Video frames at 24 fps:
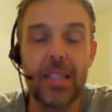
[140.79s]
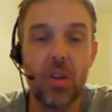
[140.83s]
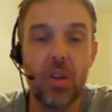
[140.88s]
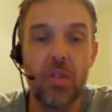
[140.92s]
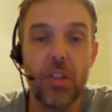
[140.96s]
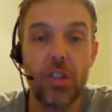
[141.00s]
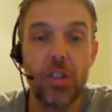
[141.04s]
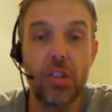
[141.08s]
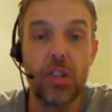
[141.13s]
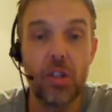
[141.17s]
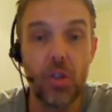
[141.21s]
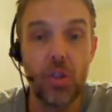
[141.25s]
of a
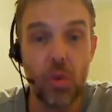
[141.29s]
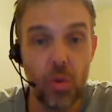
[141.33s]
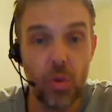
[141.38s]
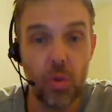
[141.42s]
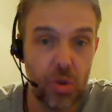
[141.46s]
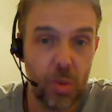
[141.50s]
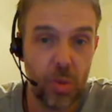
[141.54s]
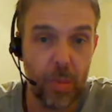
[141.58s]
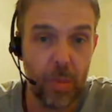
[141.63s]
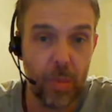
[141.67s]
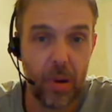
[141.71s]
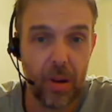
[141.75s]

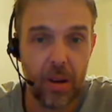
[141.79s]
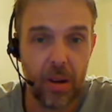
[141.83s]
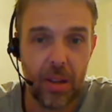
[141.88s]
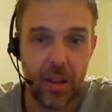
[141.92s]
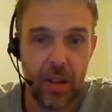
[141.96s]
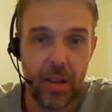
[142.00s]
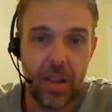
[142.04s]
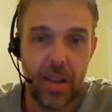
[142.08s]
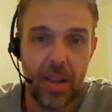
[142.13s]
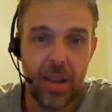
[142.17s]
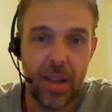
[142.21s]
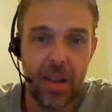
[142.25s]
Snowtrooper,
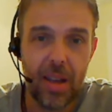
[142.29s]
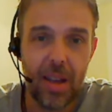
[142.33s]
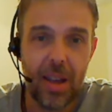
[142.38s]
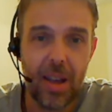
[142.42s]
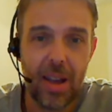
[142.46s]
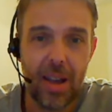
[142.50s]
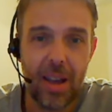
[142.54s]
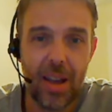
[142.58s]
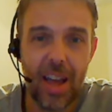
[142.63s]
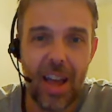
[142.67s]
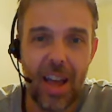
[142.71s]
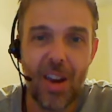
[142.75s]

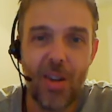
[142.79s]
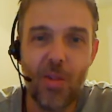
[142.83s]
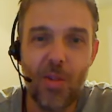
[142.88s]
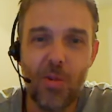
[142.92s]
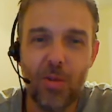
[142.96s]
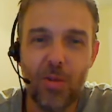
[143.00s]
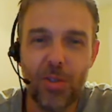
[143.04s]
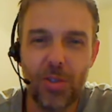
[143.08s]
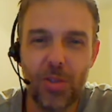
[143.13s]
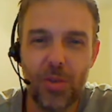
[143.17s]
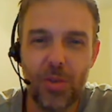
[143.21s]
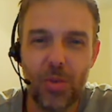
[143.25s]
and
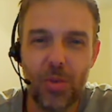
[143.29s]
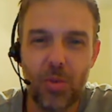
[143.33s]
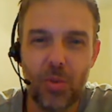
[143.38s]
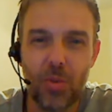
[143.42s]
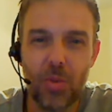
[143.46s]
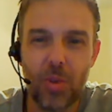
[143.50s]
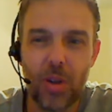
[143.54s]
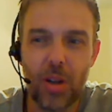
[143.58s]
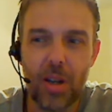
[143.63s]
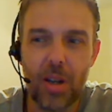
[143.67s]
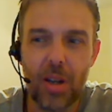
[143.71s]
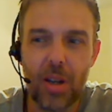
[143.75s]

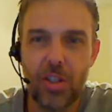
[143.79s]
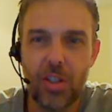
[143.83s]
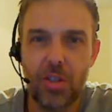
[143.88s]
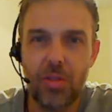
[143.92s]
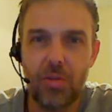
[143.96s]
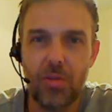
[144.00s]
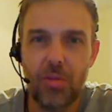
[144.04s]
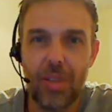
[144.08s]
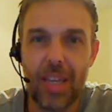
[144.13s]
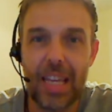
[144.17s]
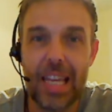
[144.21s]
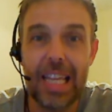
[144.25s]
also
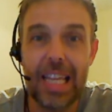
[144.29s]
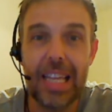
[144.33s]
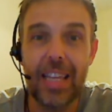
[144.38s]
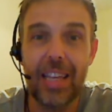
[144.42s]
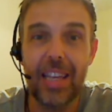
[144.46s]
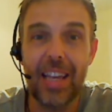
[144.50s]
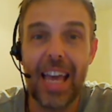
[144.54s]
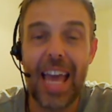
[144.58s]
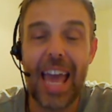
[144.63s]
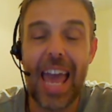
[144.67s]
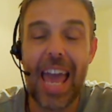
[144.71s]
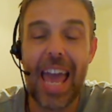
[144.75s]
to a
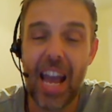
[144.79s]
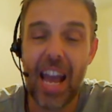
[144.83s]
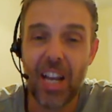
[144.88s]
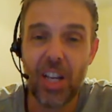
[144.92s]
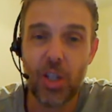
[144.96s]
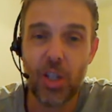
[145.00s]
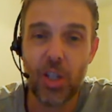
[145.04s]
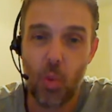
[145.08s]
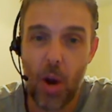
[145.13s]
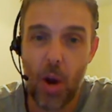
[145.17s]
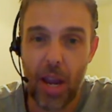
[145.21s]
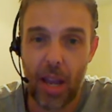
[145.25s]

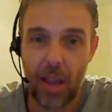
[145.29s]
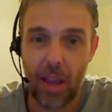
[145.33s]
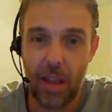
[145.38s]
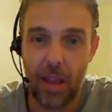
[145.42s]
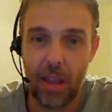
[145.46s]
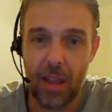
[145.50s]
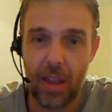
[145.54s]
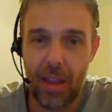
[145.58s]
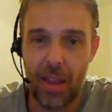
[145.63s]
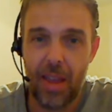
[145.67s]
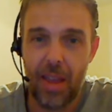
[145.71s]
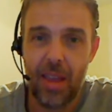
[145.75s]
X-Wing
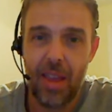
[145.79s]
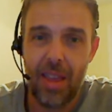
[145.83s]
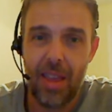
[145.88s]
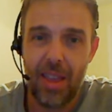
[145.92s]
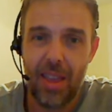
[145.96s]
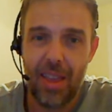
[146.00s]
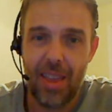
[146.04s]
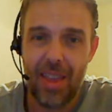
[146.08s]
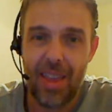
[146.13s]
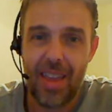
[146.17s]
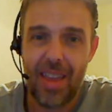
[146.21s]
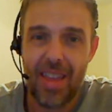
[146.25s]

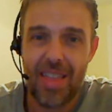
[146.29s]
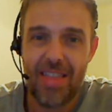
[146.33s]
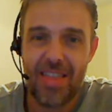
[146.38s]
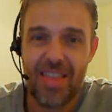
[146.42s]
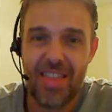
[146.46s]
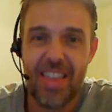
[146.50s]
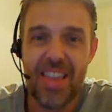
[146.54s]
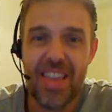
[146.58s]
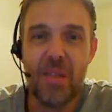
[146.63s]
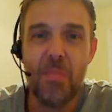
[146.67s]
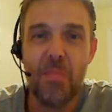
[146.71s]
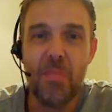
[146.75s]
in
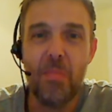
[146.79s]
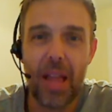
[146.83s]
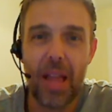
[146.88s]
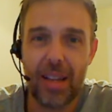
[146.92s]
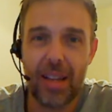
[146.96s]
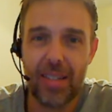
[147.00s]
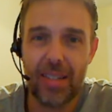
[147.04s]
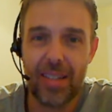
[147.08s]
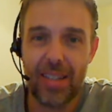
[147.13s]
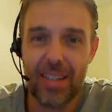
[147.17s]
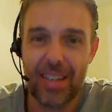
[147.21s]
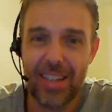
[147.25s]
the
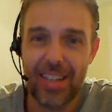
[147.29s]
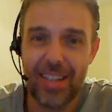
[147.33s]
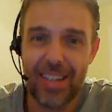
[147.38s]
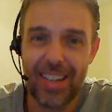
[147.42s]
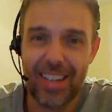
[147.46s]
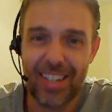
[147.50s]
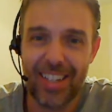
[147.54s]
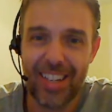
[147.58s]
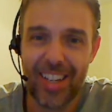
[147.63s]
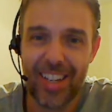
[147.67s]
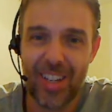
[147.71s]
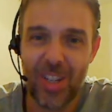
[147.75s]
Black Series
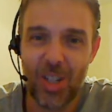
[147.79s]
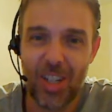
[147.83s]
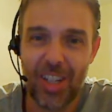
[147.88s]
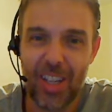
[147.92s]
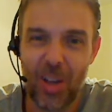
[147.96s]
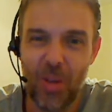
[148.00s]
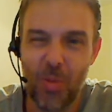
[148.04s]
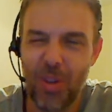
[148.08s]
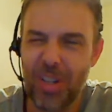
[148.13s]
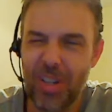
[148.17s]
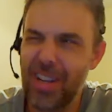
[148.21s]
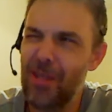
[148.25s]
6-inch
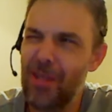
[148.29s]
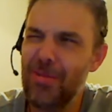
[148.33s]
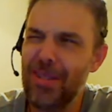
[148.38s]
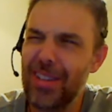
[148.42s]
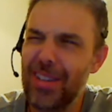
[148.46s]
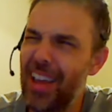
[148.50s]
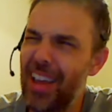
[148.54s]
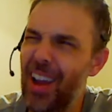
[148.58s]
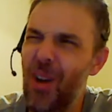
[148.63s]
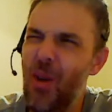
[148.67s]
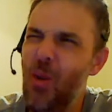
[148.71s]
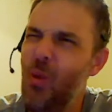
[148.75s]
scale, which I was like,